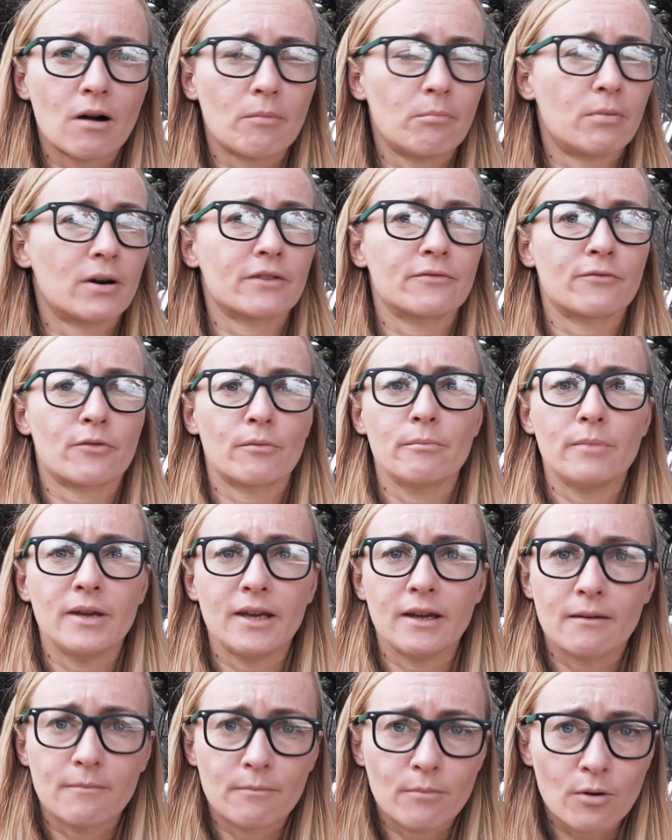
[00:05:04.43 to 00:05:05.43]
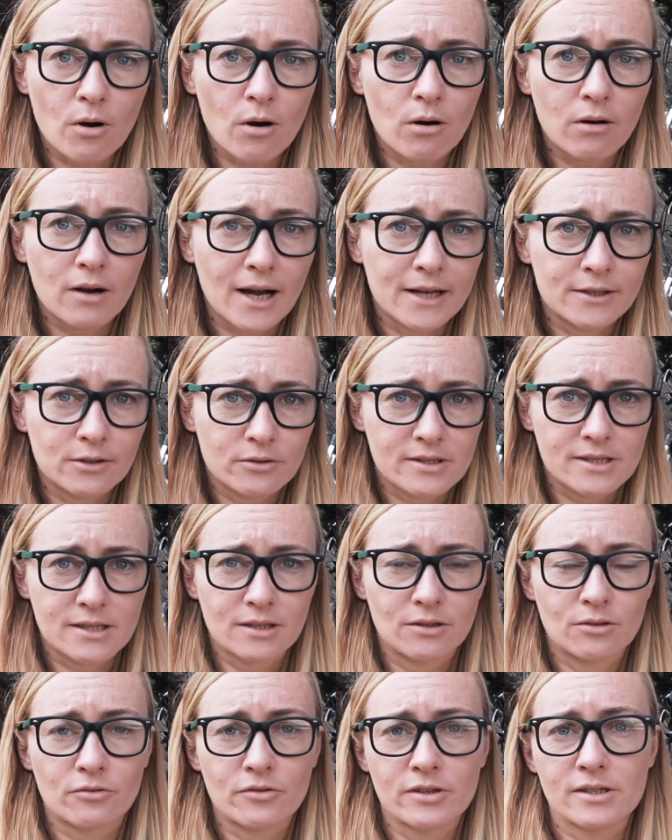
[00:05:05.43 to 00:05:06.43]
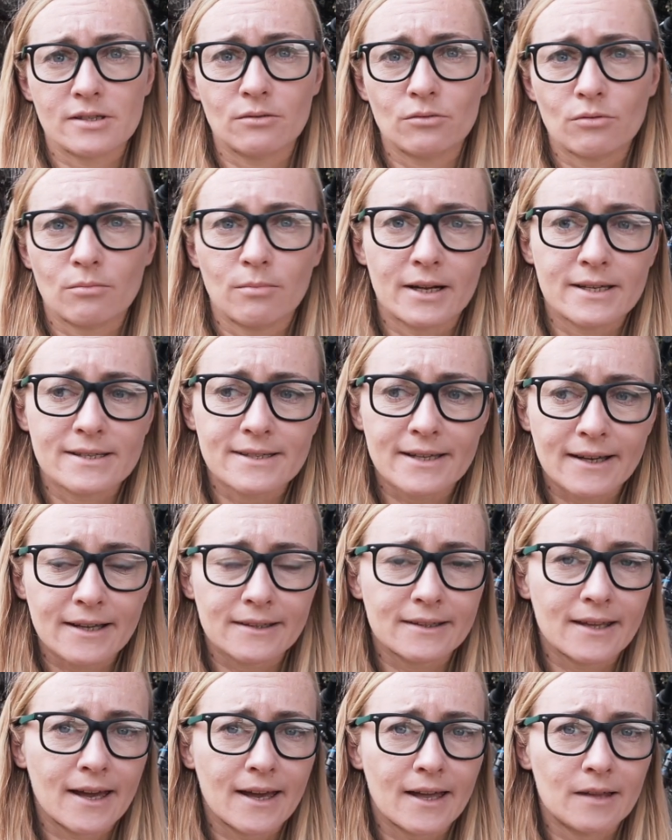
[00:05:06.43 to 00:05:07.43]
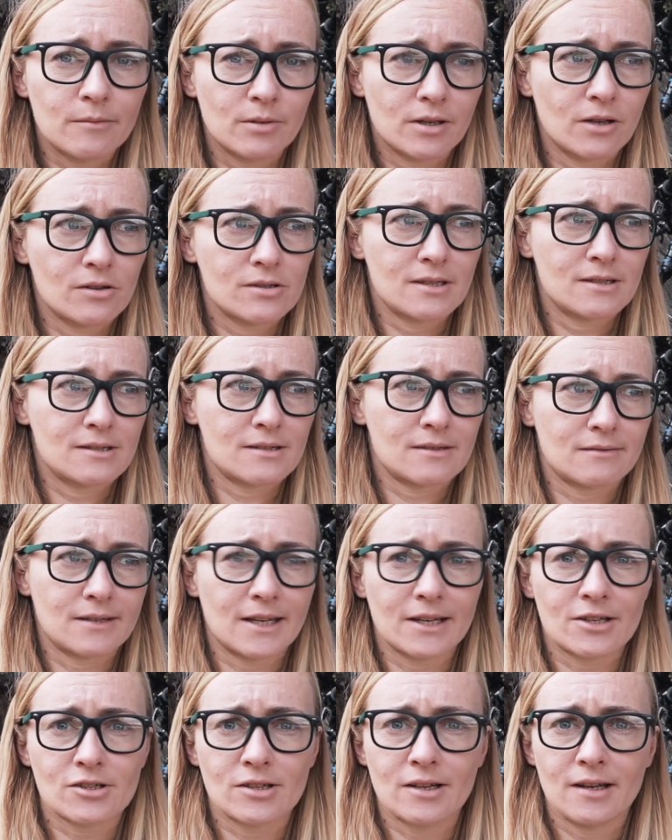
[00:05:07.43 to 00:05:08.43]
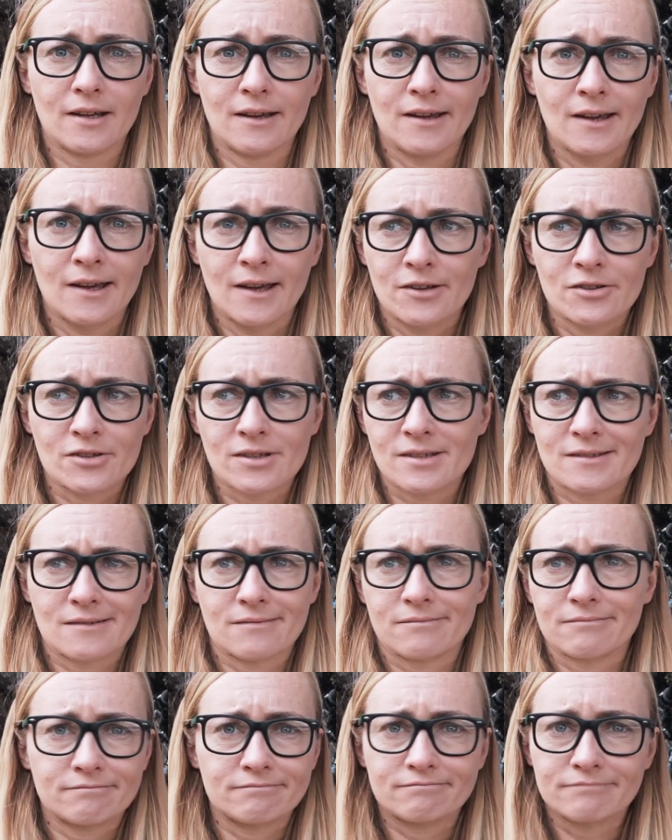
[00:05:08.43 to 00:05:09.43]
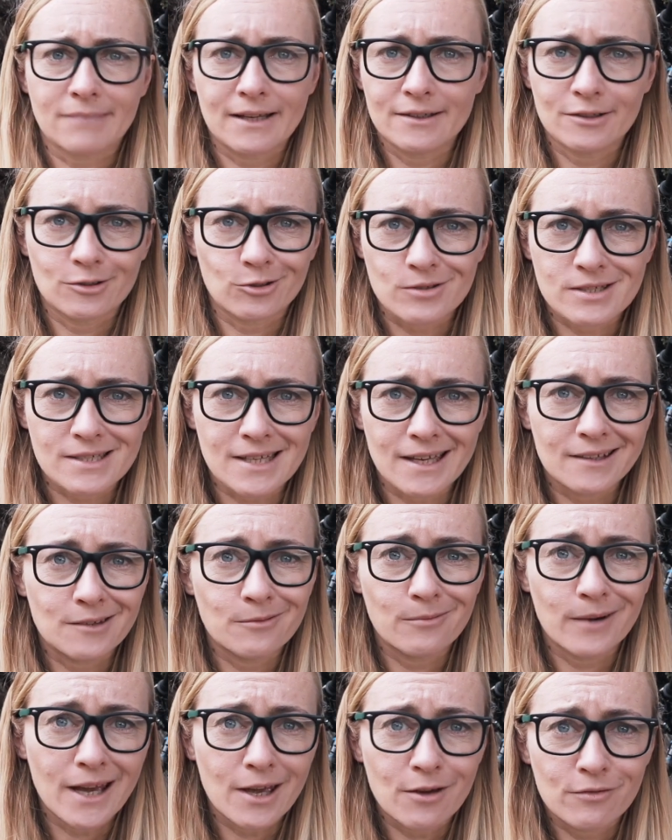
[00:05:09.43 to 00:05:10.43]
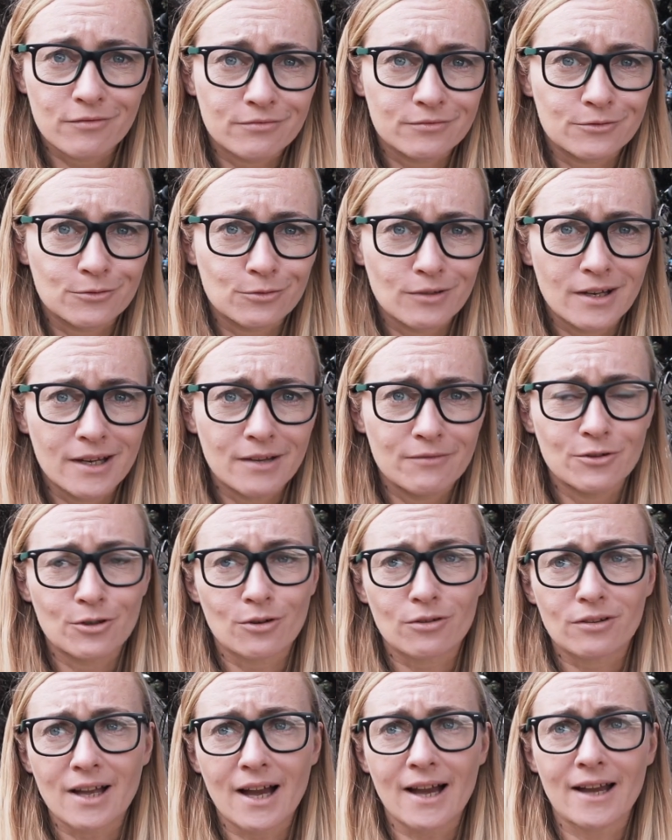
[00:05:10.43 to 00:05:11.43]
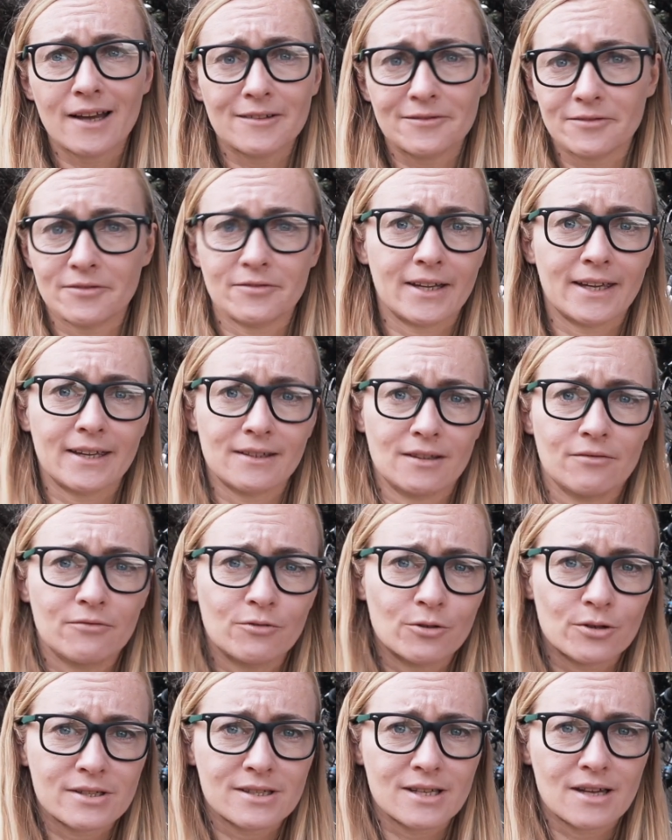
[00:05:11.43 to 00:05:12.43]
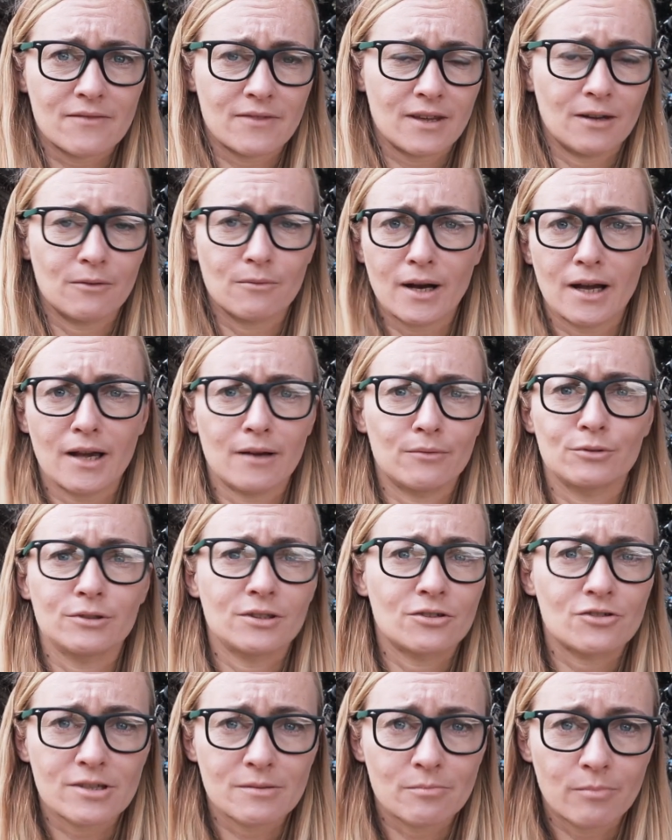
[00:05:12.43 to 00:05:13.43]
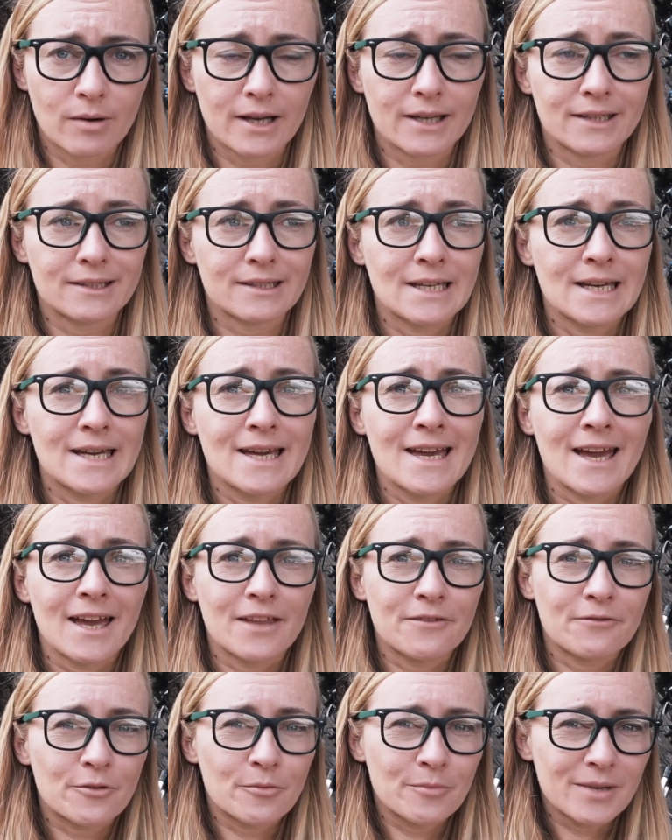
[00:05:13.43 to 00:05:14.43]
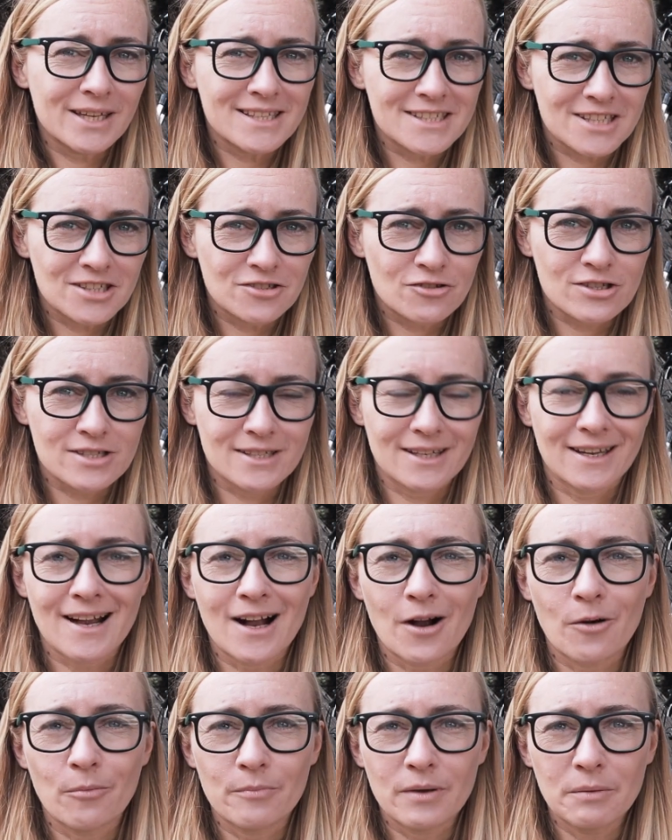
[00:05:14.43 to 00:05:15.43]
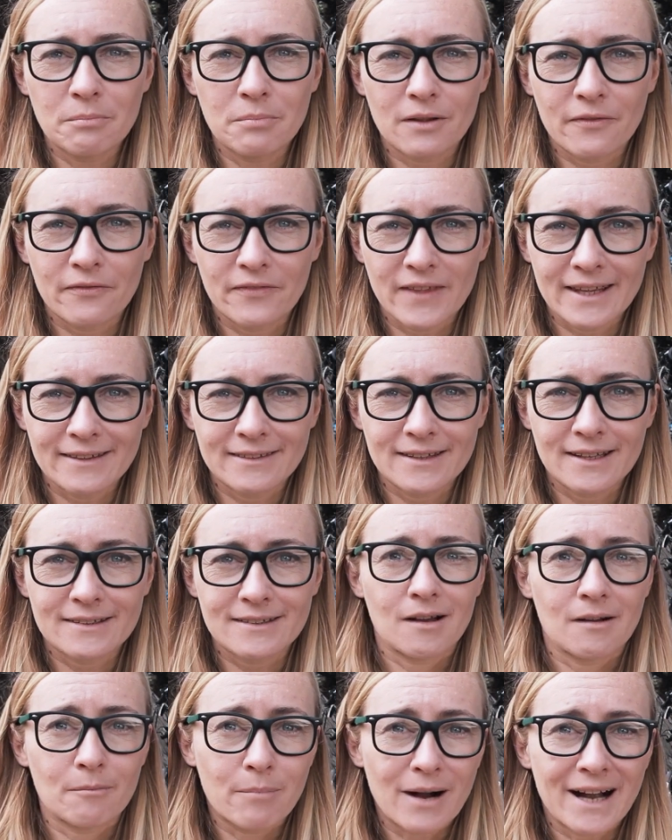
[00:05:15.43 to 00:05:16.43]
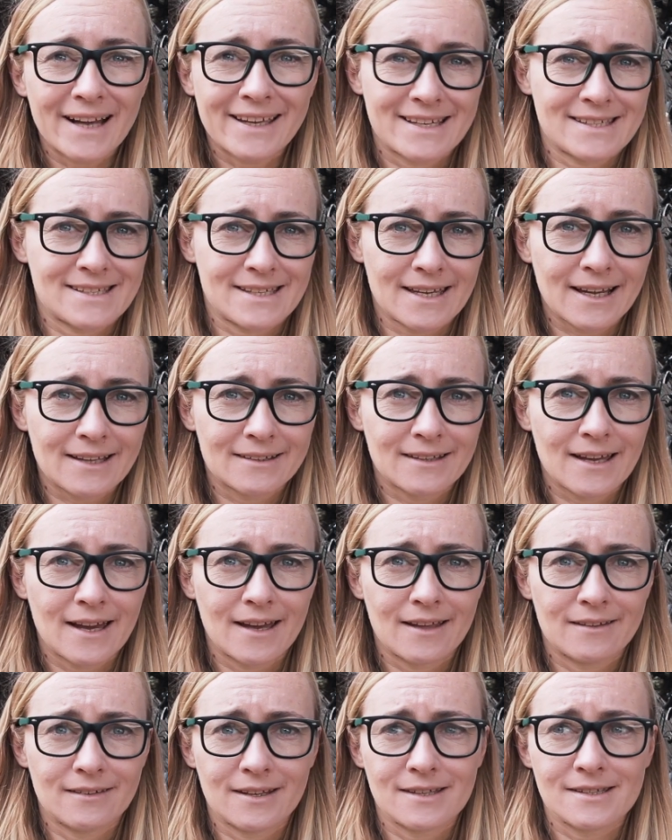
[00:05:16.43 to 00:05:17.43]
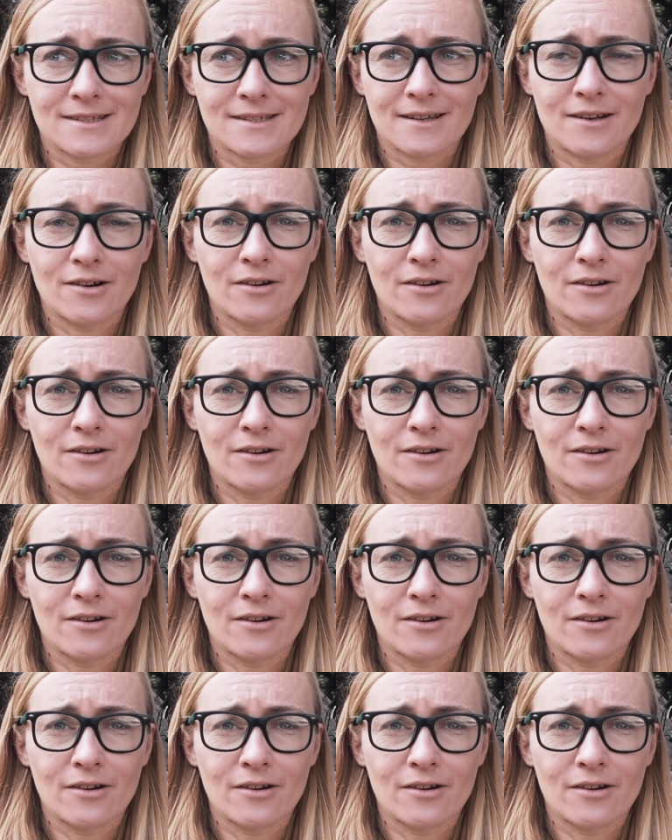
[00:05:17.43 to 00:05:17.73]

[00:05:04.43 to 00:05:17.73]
apart from being broke, I don't see no reason to buy secondhand because it's actually just, I don't know, sad way to live your life. If I can afford something, why I wouldn't just buy it? And for me, it's interesting how people think that buying secondhand, it's